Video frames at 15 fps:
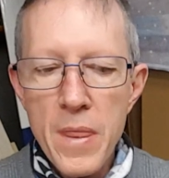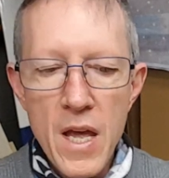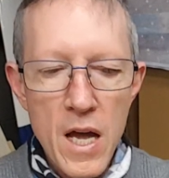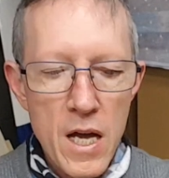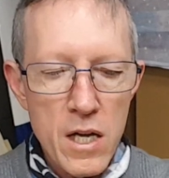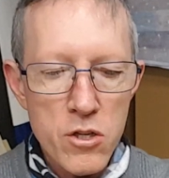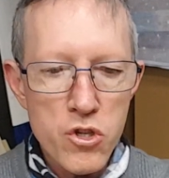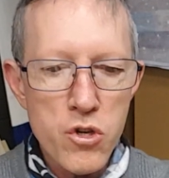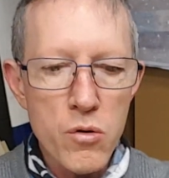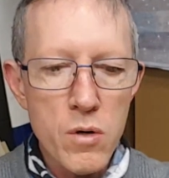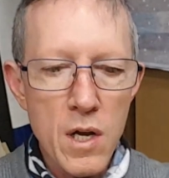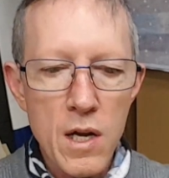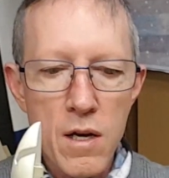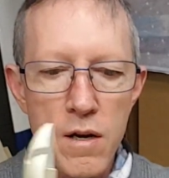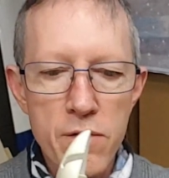and
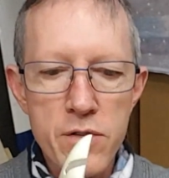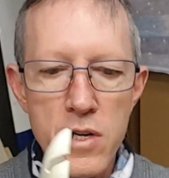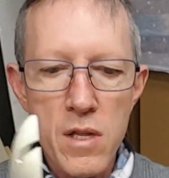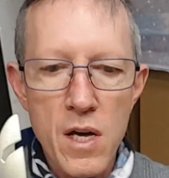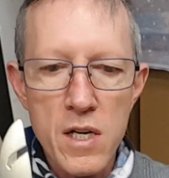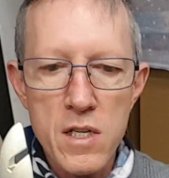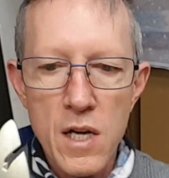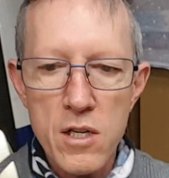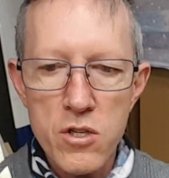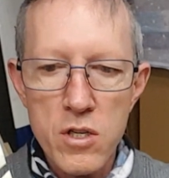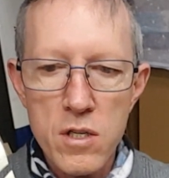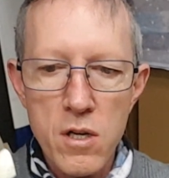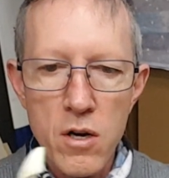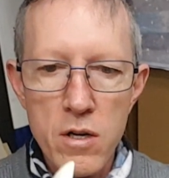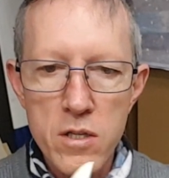shortly after that I
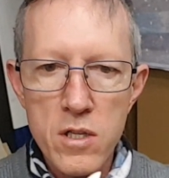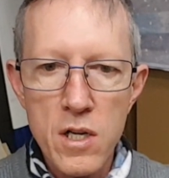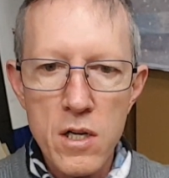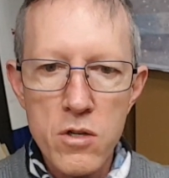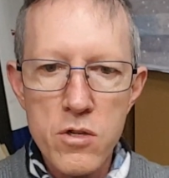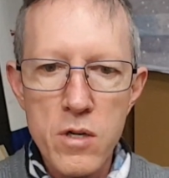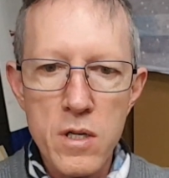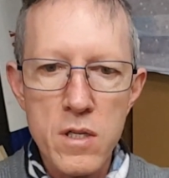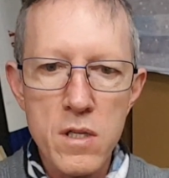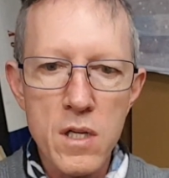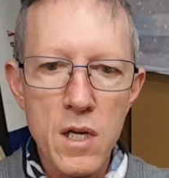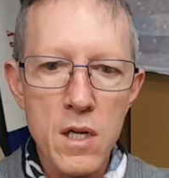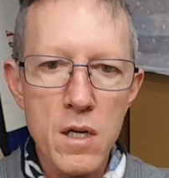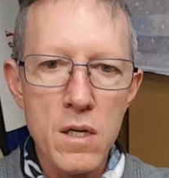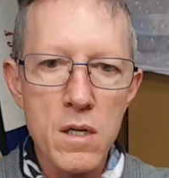just lost interest
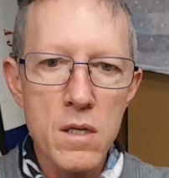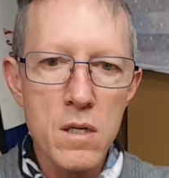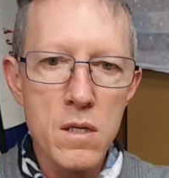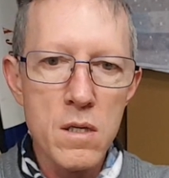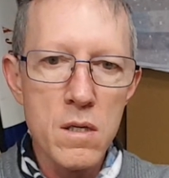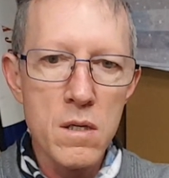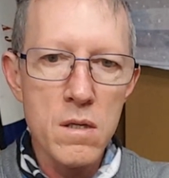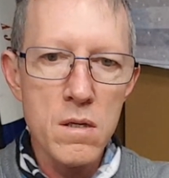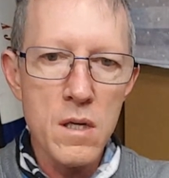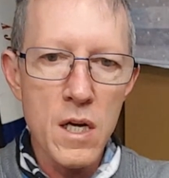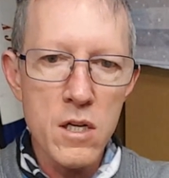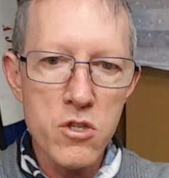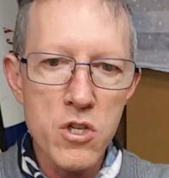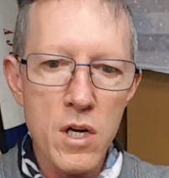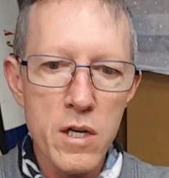in
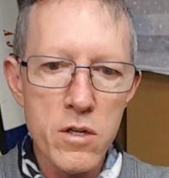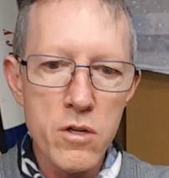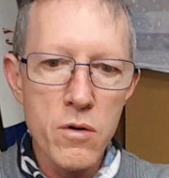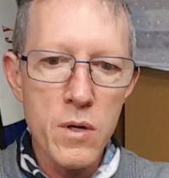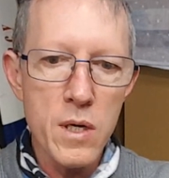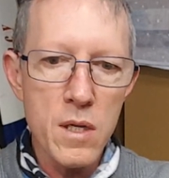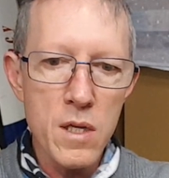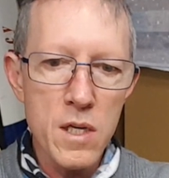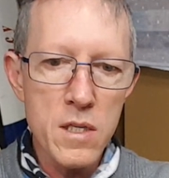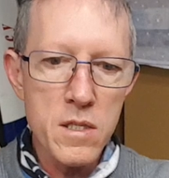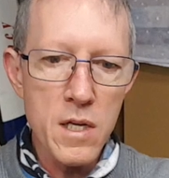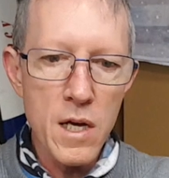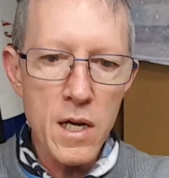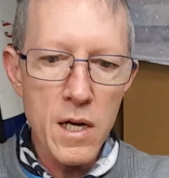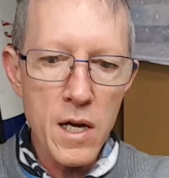actually doing these
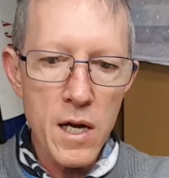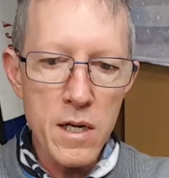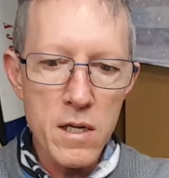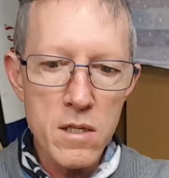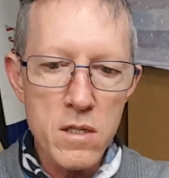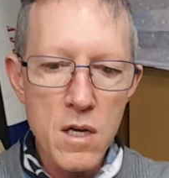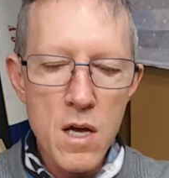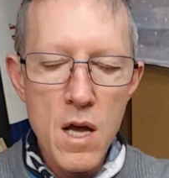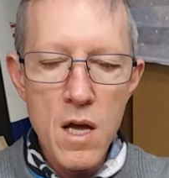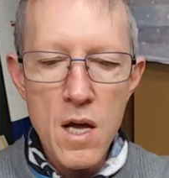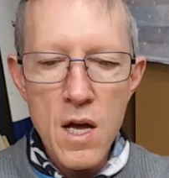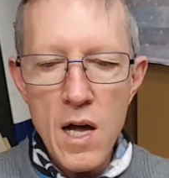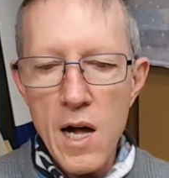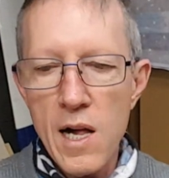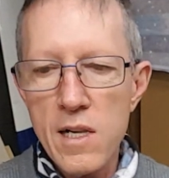airliners.
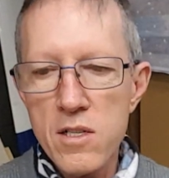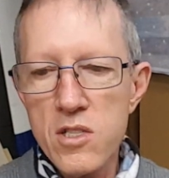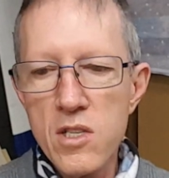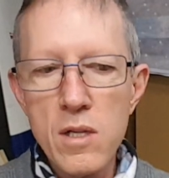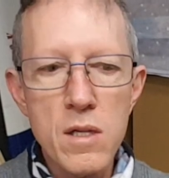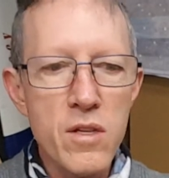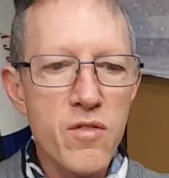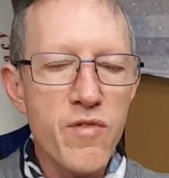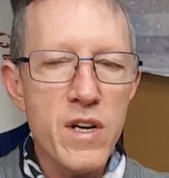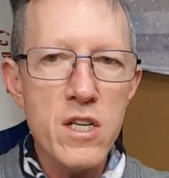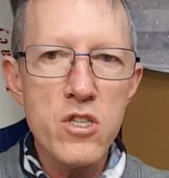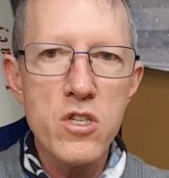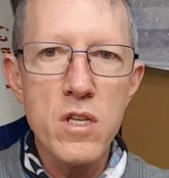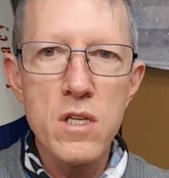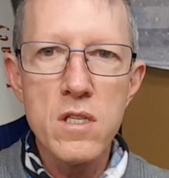I'll still
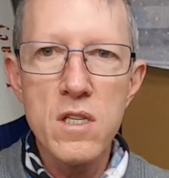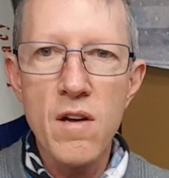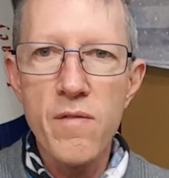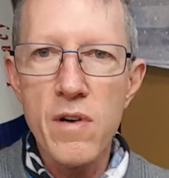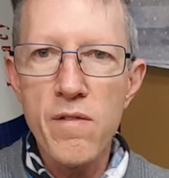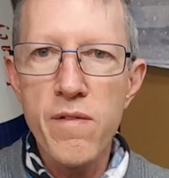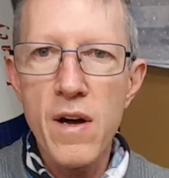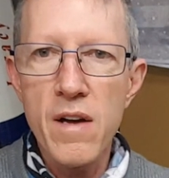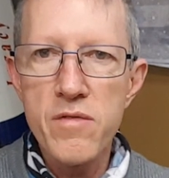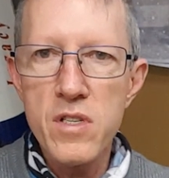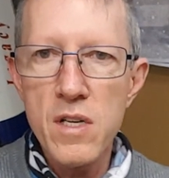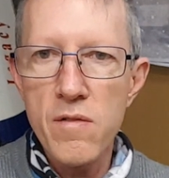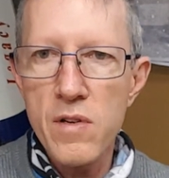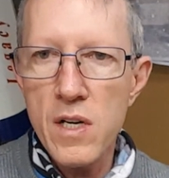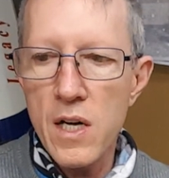finish this
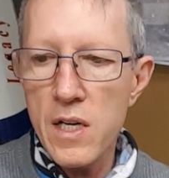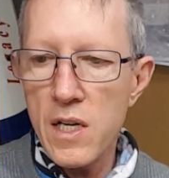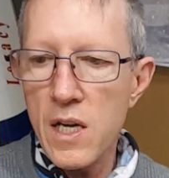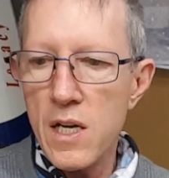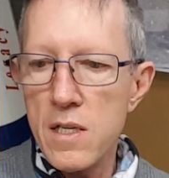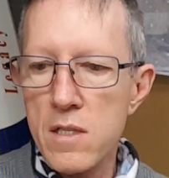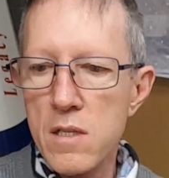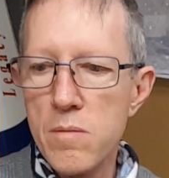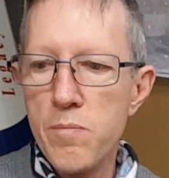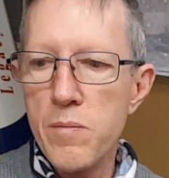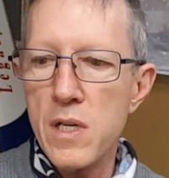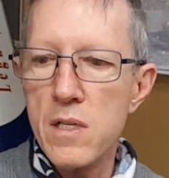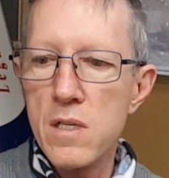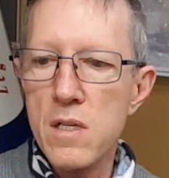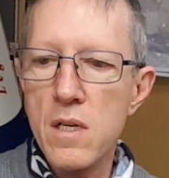757, I guess,
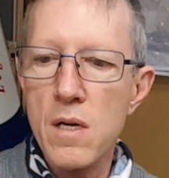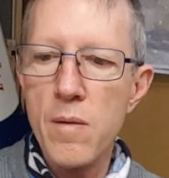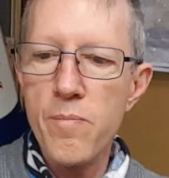but